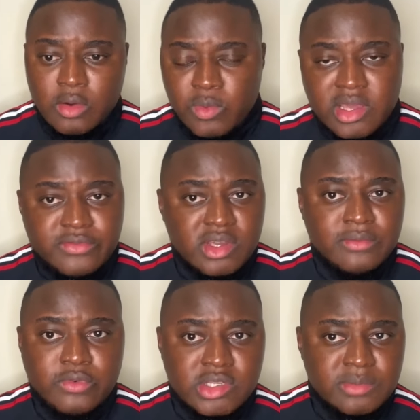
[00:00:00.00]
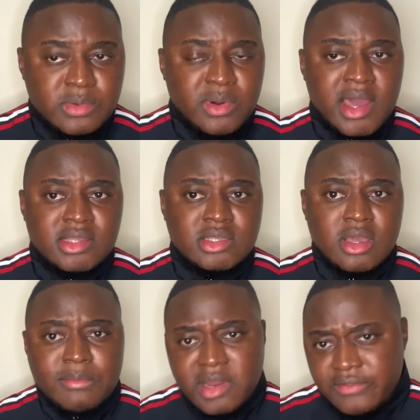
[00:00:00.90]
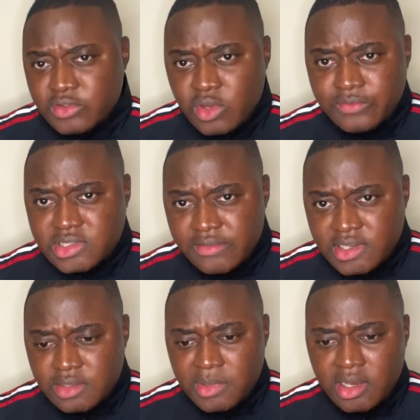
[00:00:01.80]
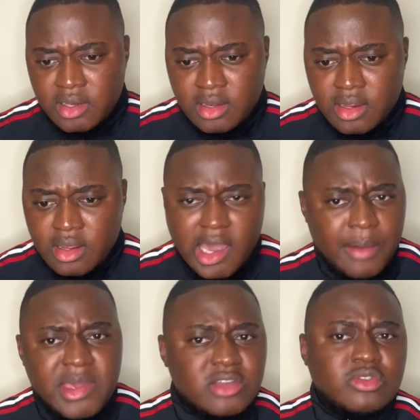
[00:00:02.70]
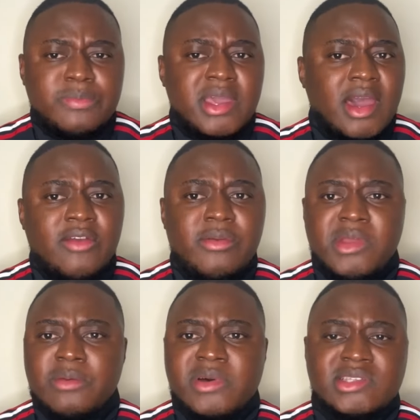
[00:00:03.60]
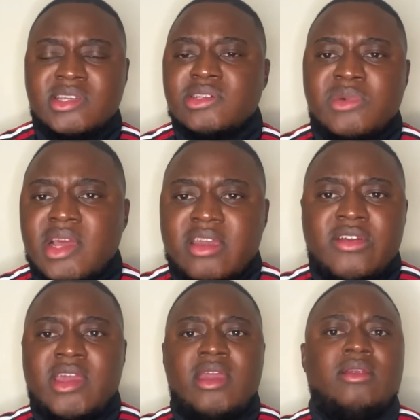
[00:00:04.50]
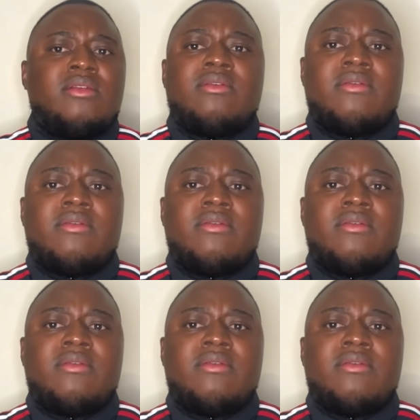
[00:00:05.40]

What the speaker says: we'll have to get him for a cheaper price. But if he's going for 70 million, I may as well pay £100 million and get someone like Harry Kane.